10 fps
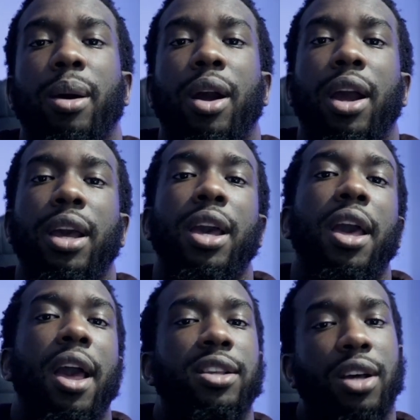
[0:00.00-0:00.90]
All right,
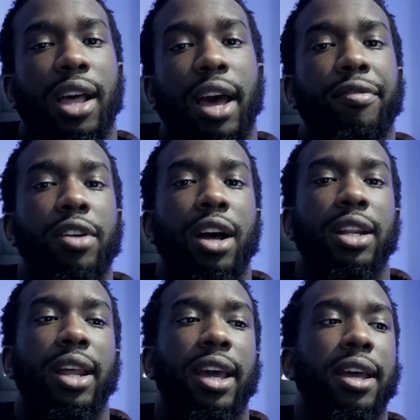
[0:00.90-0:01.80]
that's all I have for y'all
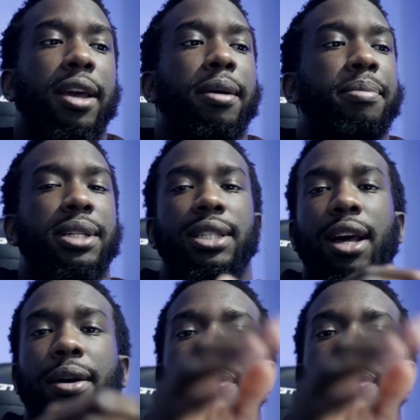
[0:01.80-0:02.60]
today. Peace out.